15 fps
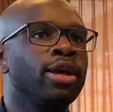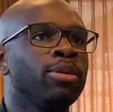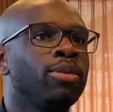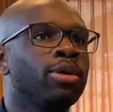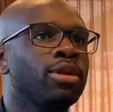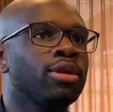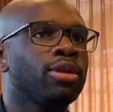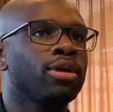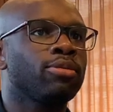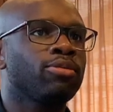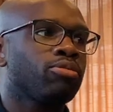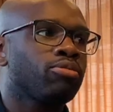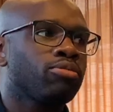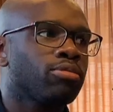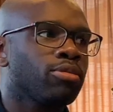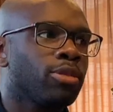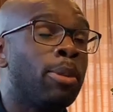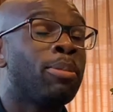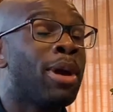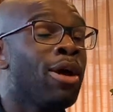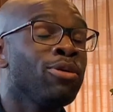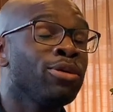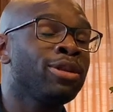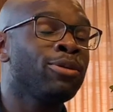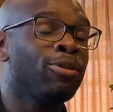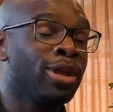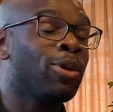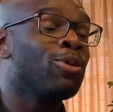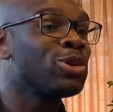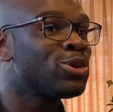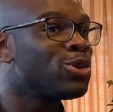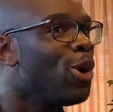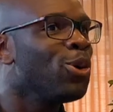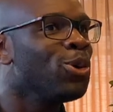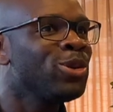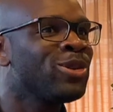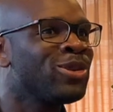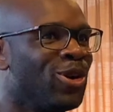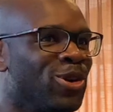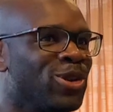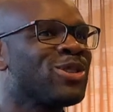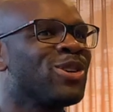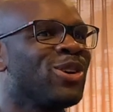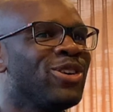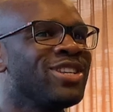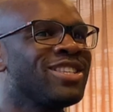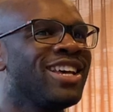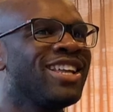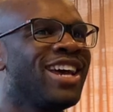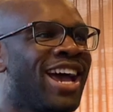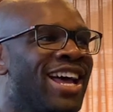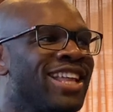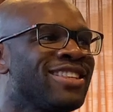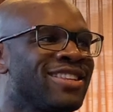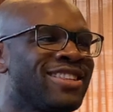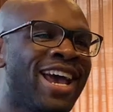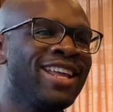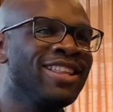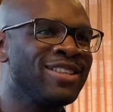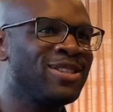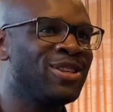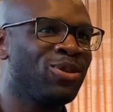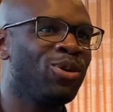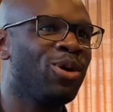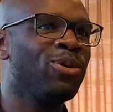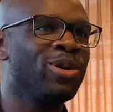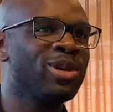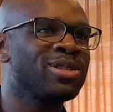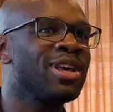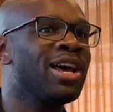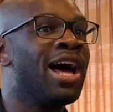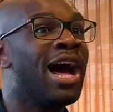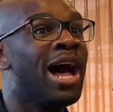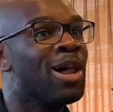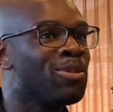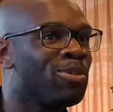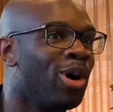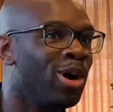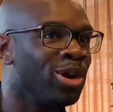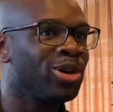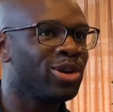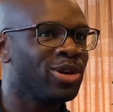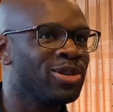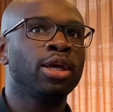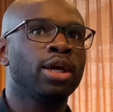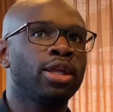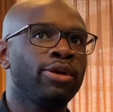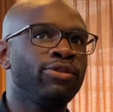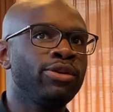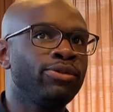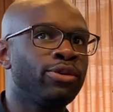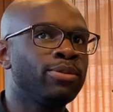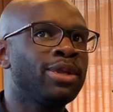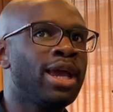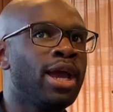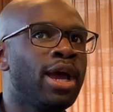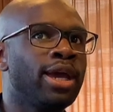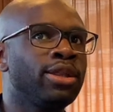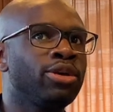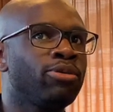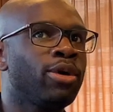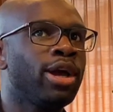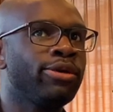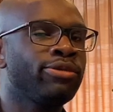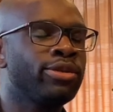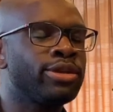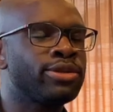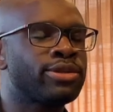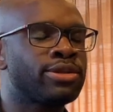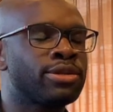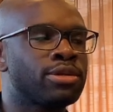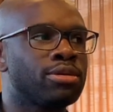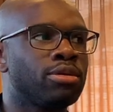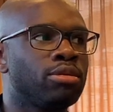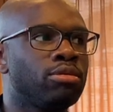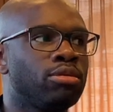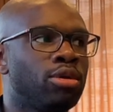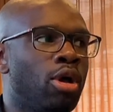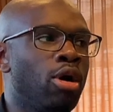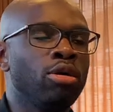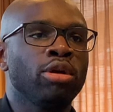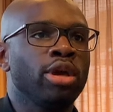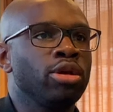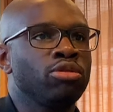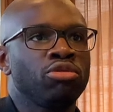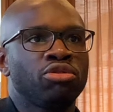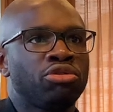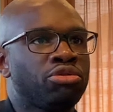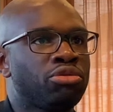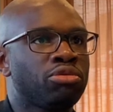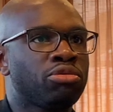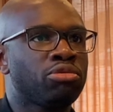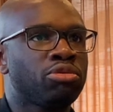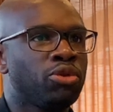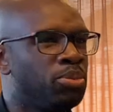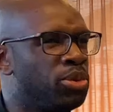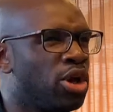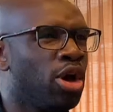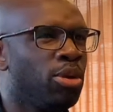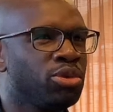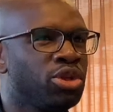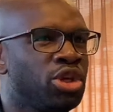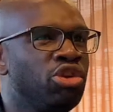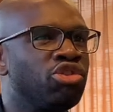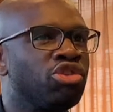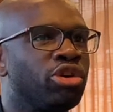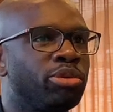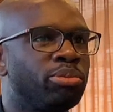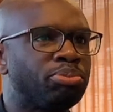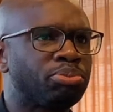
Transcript: But apparently what I was told also is that I had the tendency to always help others. And I think from there I derived this longing to, to become a teacher.